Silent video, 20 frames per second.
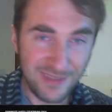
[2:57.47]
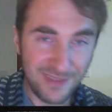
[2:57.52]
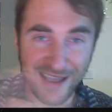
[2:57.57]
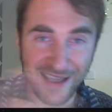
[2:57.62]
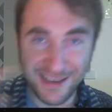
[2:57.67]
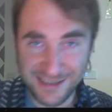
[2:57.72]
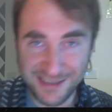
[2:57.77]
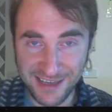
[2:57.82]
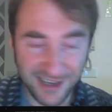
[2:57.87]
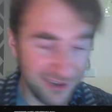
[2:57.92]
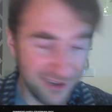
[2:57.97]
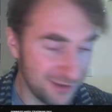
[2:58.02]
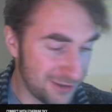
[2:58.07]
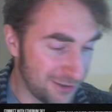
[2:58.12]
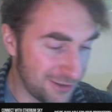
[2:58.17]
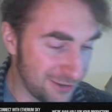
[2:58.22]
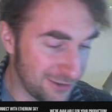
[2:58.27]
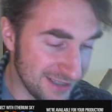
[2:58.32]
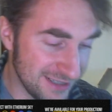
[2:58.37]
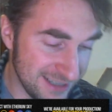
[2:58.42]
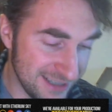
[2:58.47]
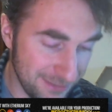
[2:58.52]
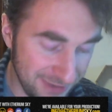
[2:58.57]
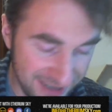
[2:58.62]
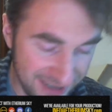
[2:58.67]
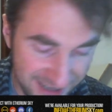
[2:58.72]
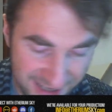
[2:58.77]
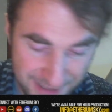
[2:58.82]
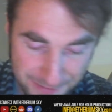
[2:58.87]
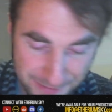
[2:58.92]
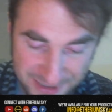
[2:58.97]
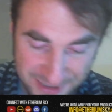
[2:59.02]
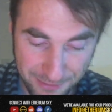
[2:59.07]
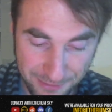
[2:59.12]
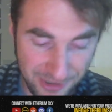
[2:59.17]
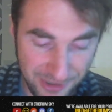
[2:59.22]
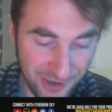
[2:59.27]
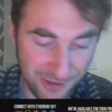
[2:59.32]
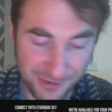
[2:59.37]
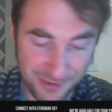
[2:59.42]
as I go through this, I'm gonna keep
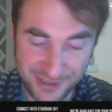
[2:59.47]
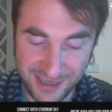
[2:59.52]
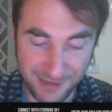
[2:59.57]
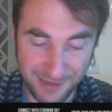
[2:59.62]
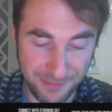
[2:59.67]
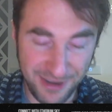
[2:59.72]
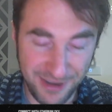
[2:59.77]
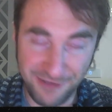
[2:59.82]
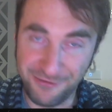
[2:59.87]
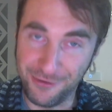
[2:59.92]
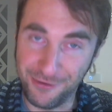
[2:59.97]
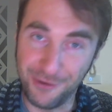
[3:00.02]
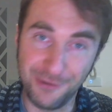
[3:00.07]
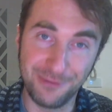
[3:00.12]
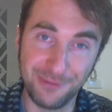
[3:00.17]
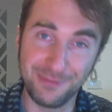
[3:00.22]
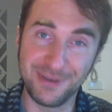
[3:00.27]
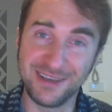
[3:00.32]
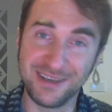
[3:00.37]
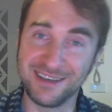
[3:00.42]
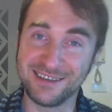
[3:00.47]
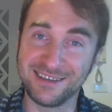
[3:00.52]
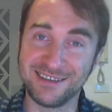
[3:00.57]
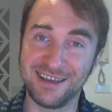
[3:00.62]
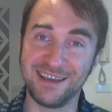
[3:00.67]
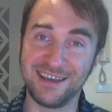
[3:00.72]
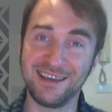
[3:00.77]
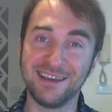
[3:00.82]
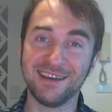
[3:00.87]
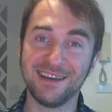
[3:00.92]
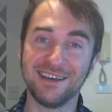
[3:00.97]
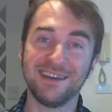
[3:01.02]
some notes on my phone because I